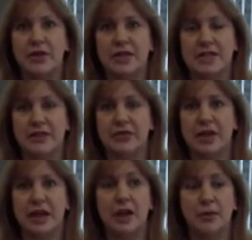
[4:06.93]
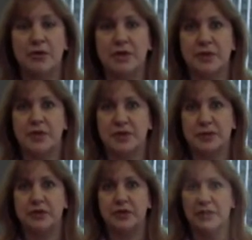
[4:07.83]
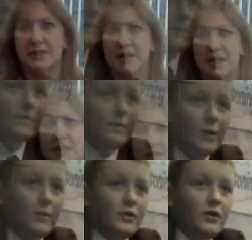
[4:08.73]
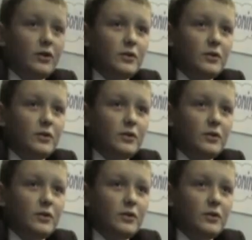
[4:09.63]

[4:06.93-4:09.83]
They're definitely a lot more responsible for themselves. And you